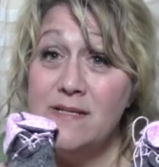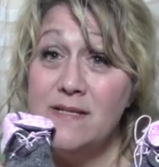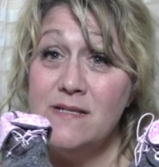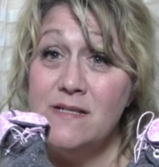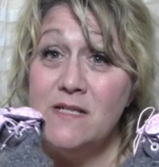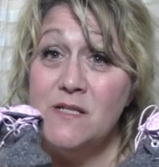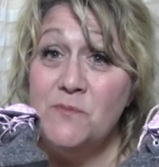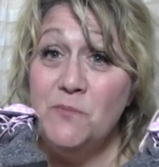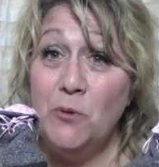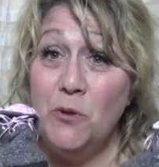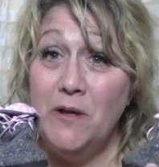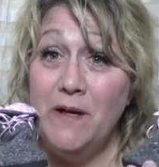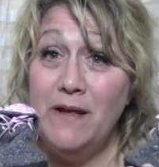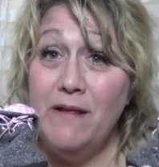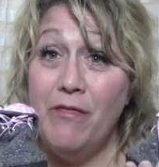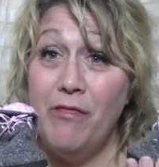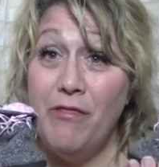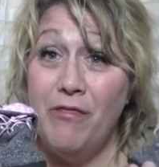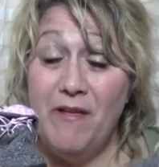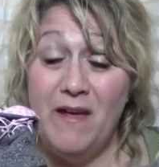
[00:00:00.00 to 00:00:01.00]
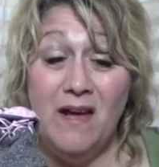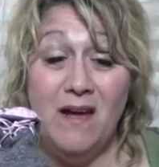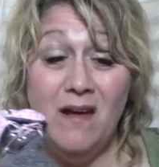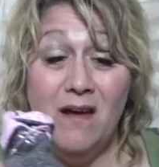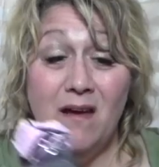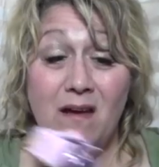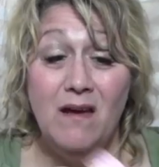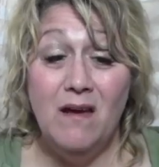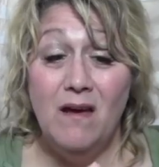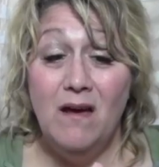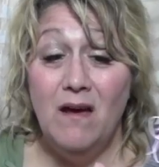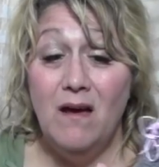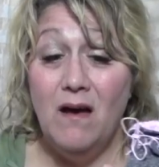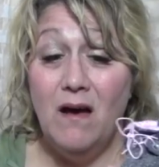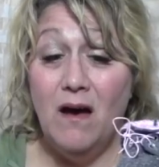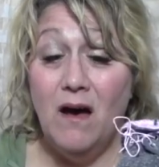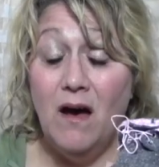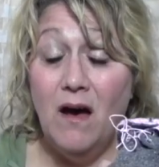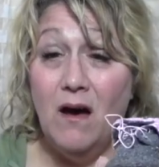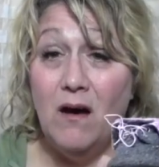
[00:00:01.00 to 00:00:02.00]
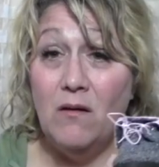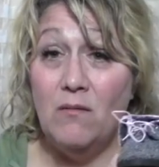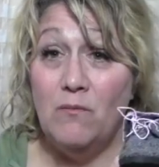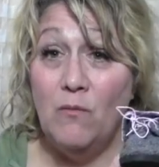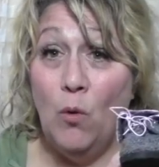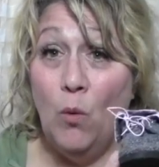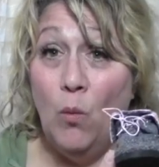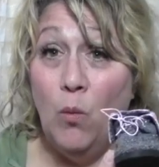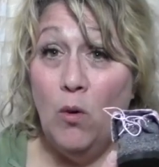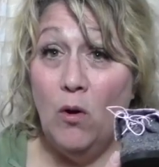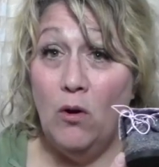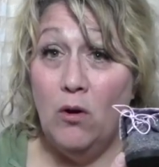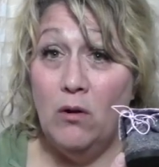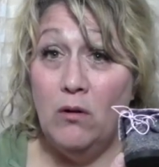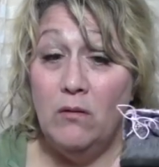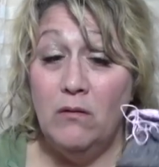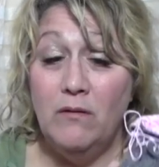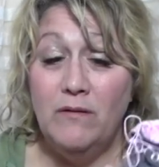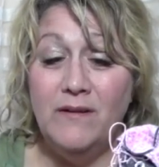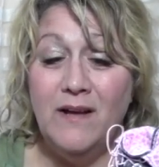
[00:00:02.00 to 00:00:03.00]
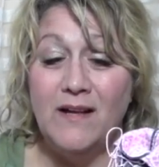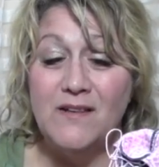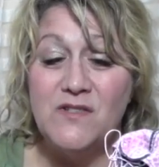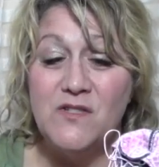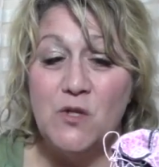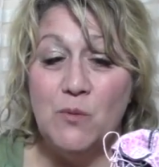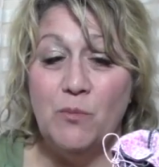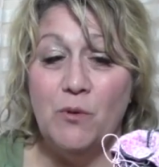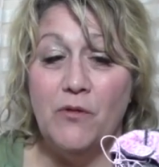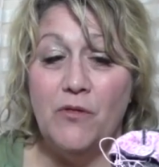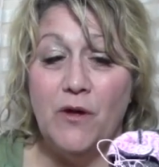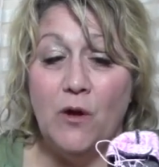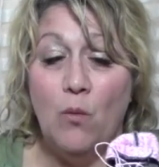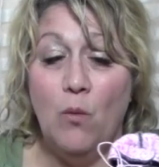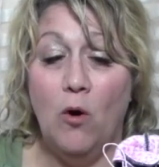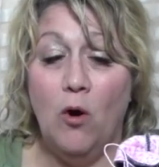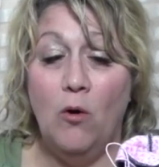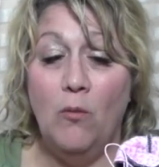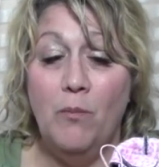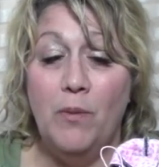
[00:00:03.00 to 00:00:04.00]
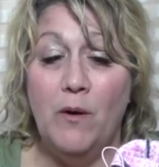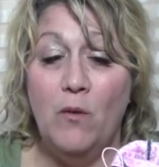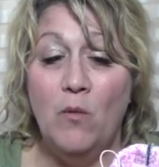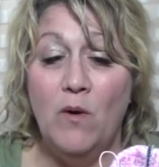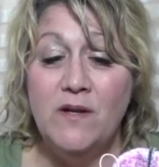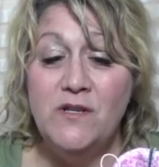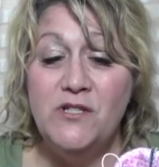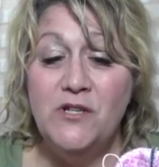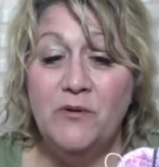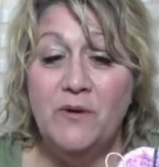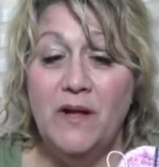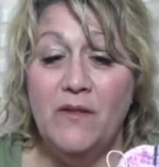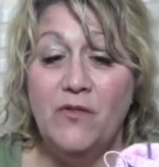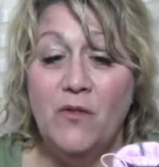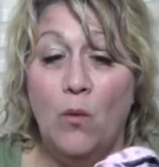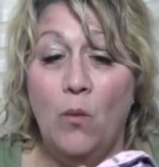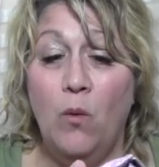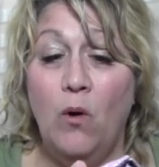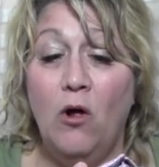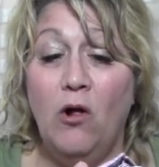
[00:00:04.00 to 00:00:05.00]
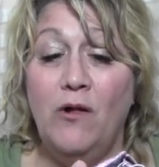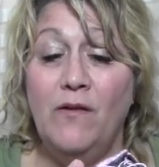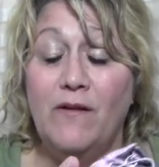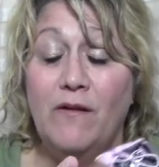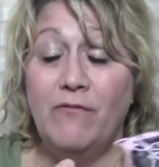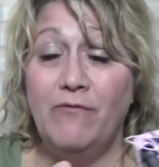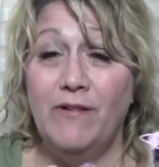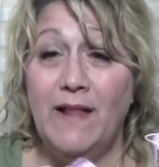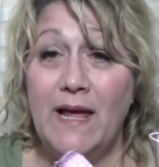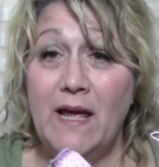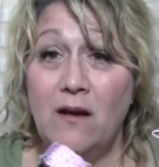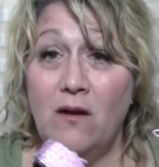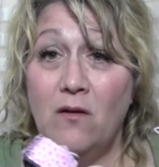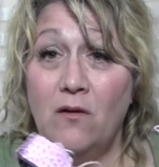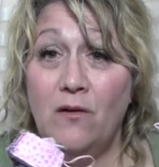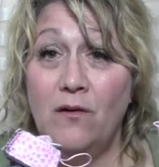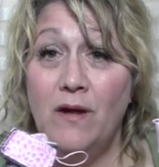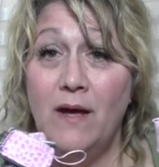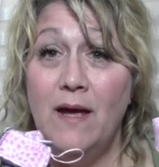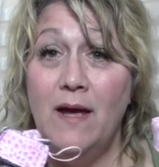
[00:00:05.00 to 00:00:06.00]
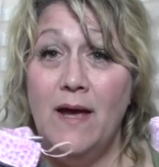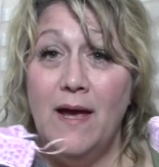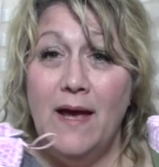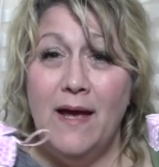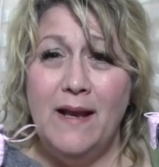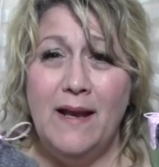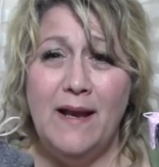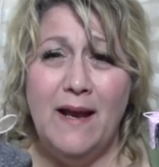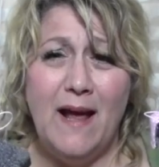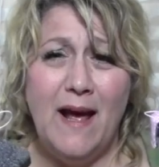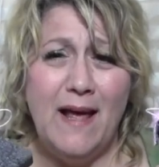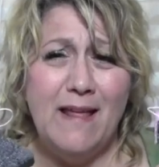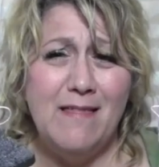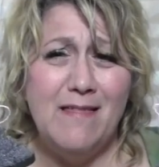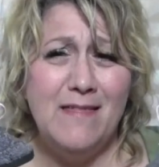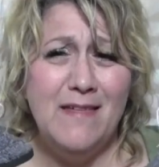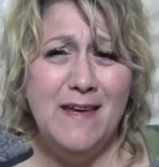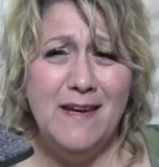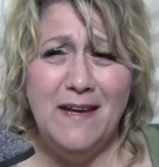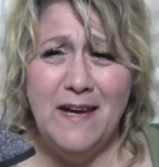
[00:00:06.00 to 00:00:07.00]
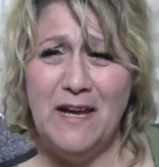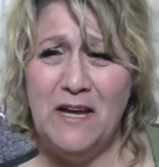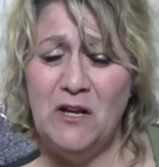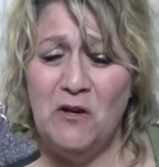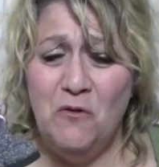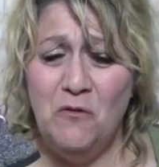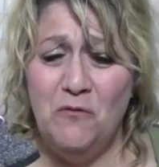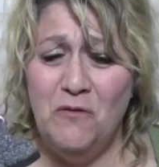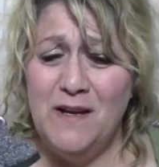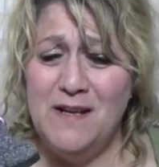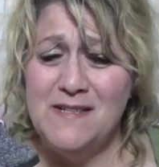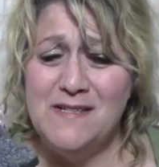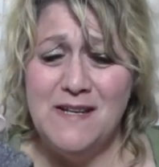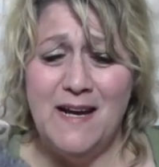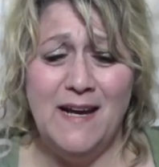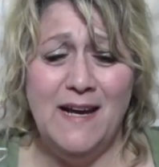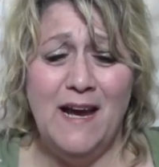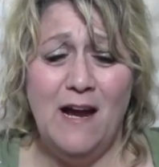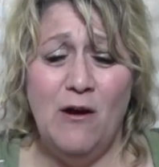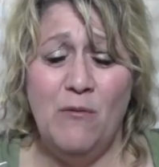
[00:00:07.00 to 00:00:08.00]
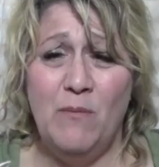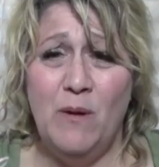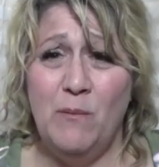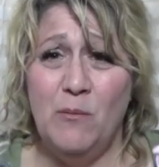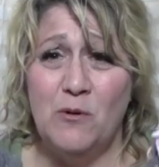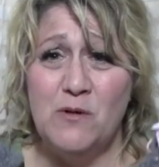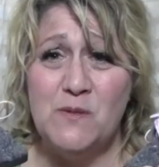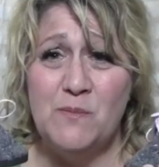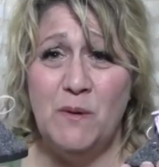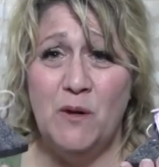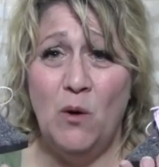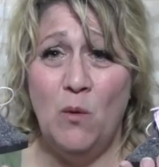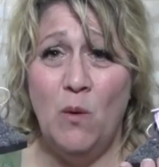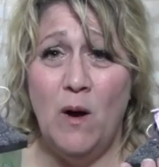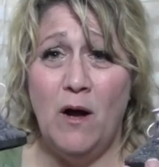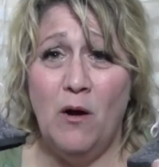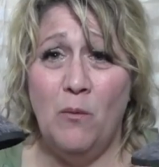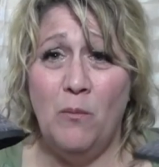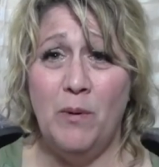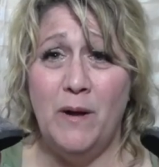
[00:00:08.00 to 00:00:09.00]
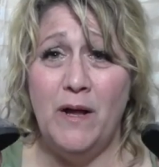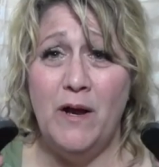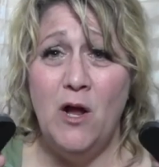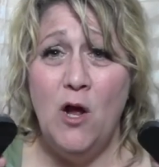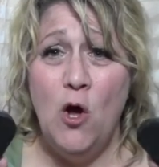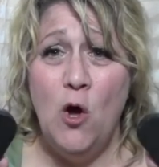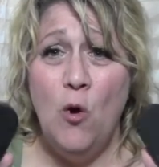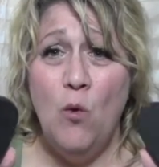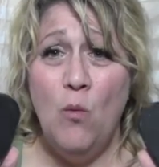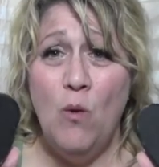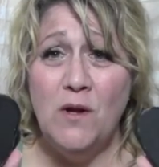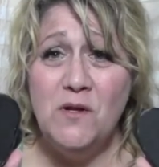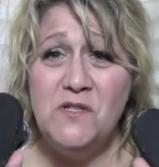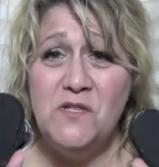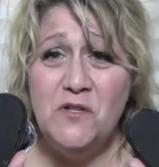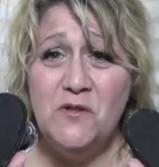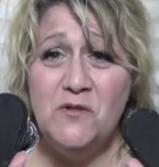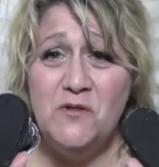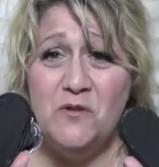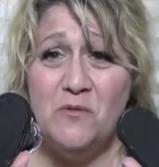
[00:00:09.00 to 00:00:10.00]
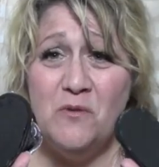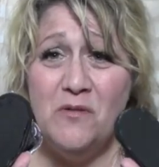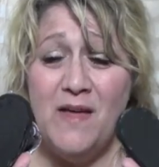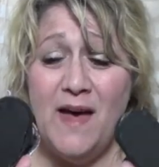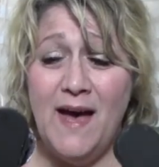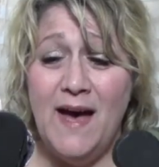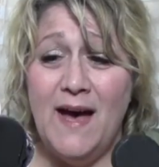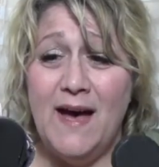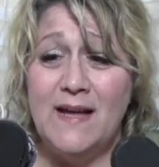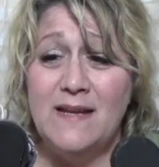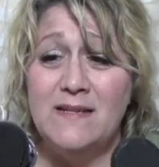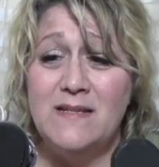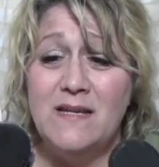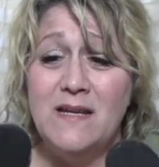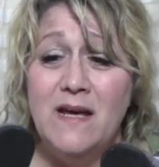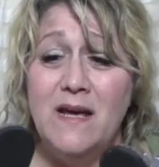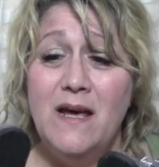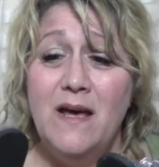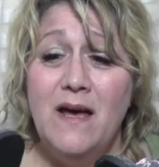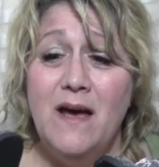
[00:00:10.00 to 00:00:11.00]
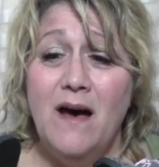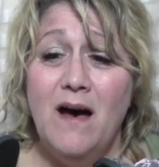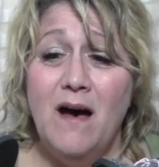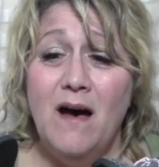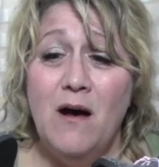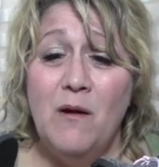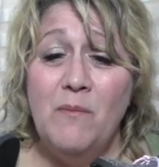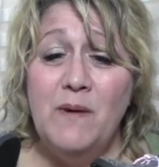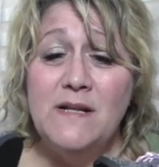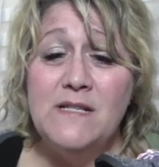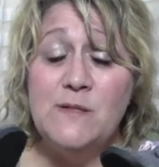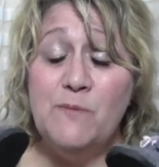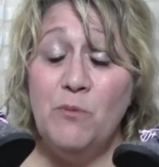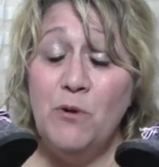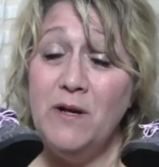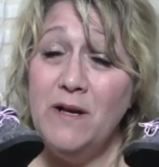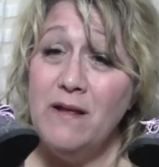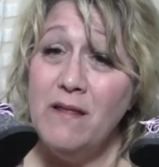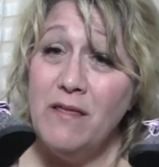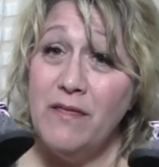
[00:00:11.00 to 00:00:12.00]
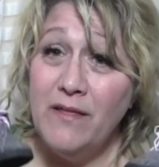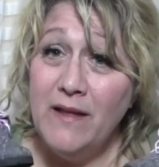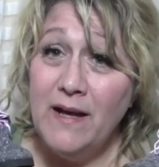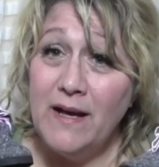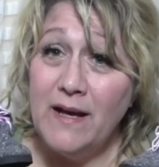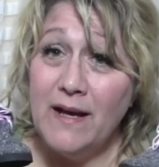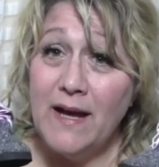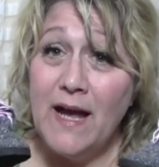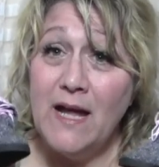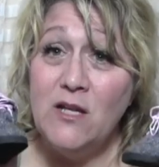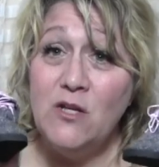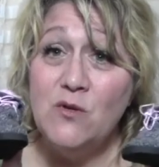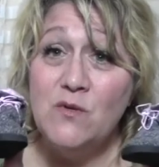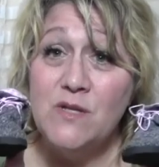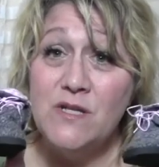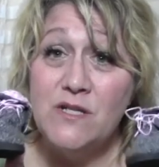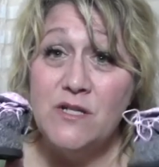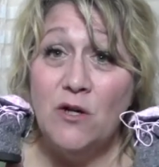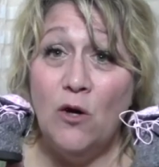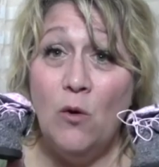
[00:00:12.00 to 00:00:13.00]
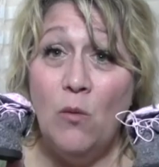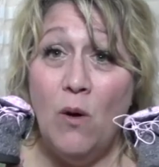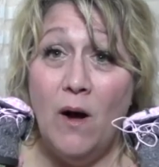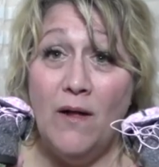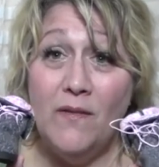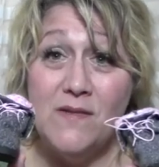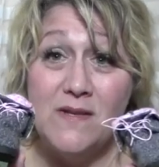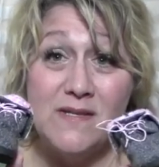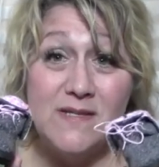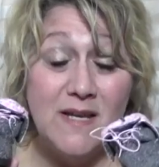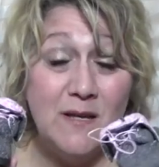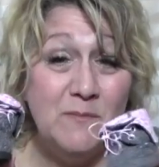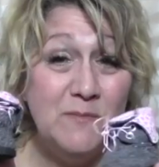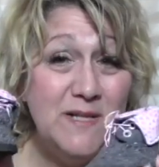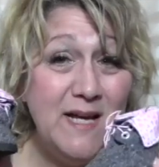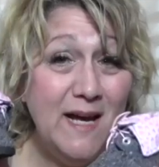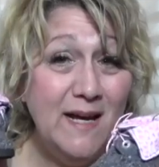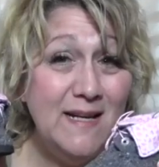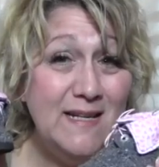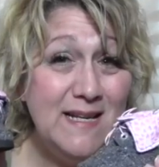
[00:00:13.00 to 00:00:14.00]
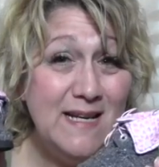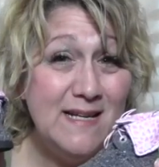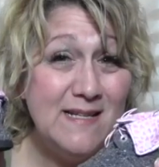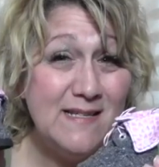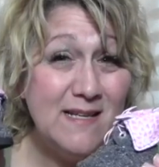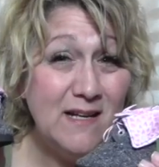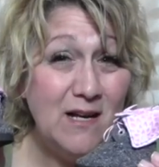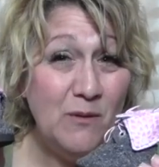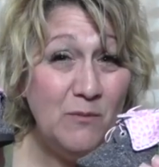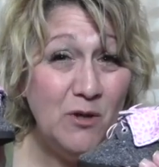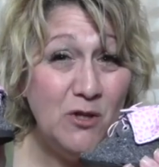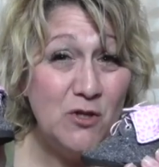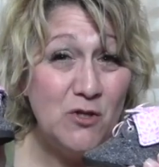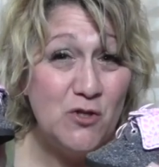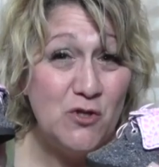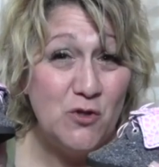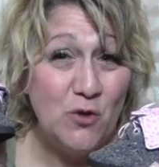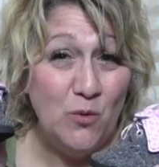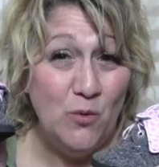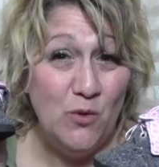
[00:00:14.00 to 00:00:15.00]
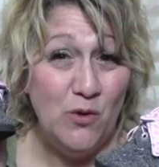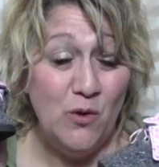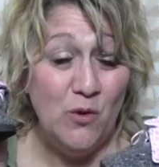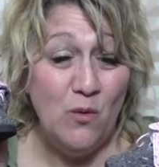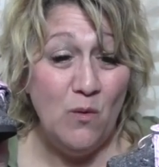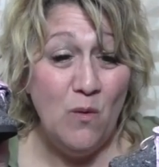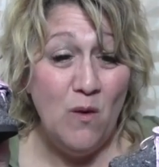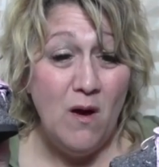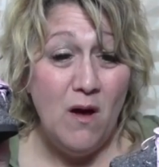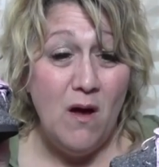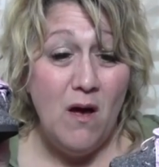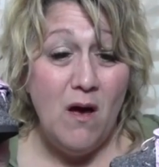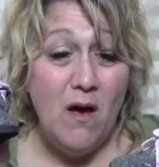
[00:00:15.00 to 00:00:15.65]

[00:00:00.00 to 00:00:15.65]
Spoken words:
This is pretty thick wool, not super thick wool, but once you get the wool and the flannel, and I think I interfaced, I can't remember, it's been a while, but once you do that, it's pretty thick, and you still want the same techniques that I'm going to show you,